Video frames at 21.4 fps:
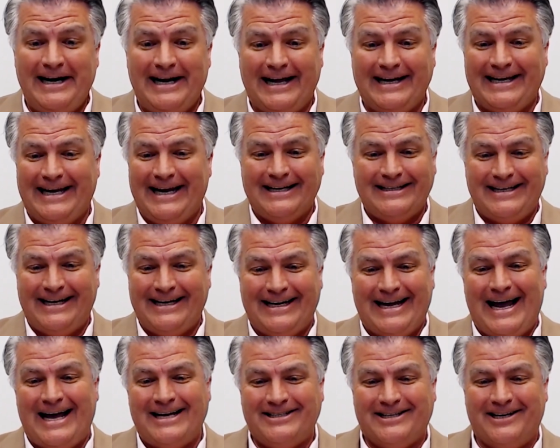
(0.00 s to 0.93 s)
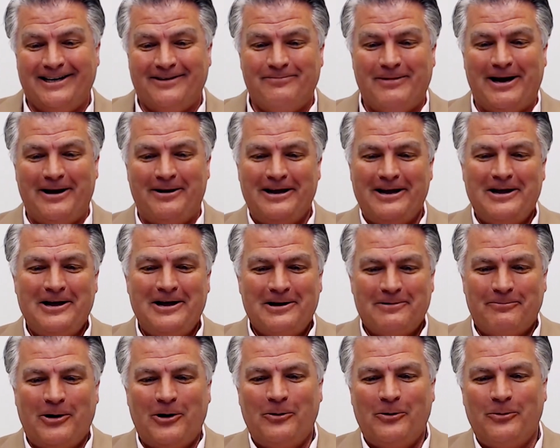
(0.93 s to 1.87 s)
I can't take cash out of my
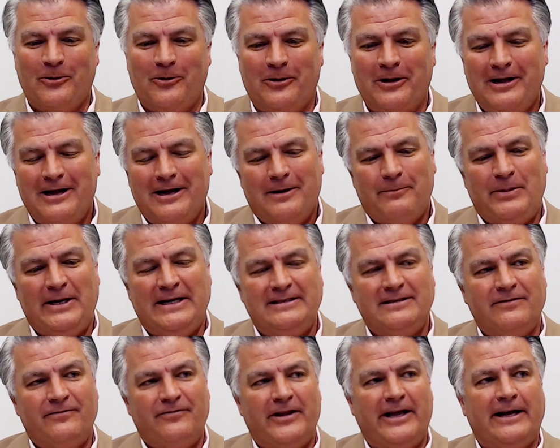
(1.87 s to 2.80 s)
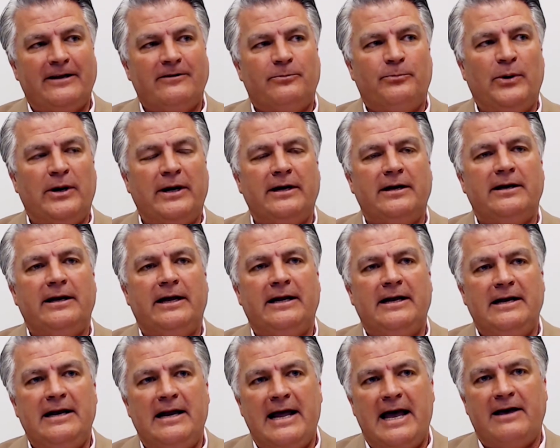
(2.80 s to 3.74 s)
mobile piece of things, but
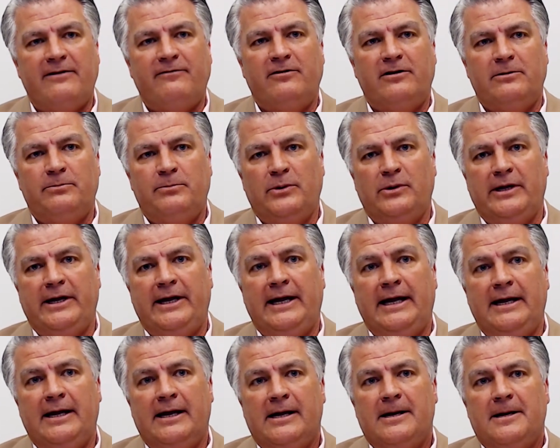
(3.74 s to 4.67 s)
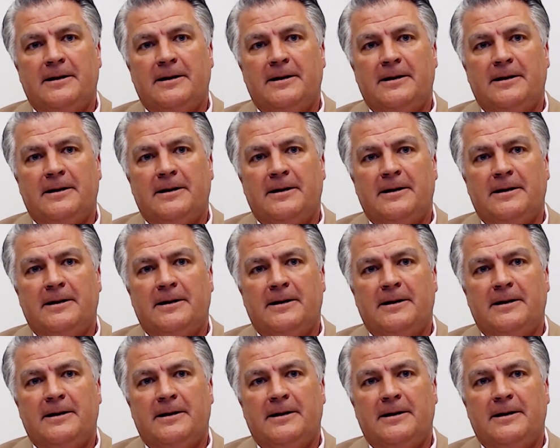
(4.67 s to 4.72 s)
inevitably